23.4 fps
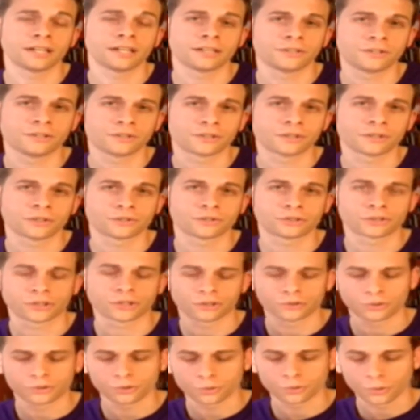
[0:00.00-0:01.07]
and you can also
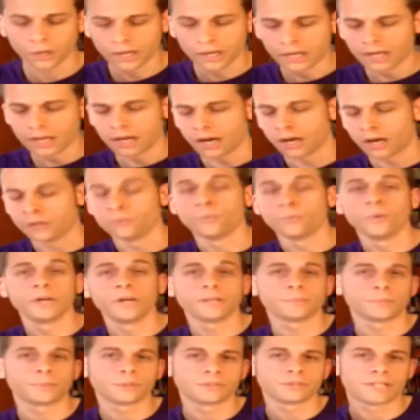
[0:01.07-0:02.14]
go to
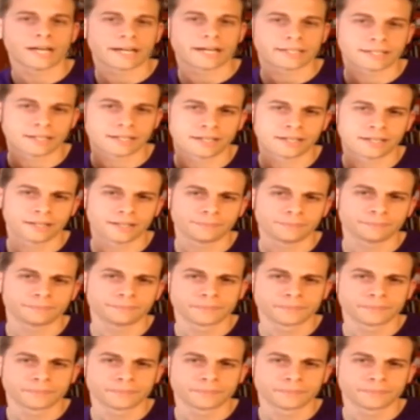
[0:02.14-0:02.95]
unwinnable.com.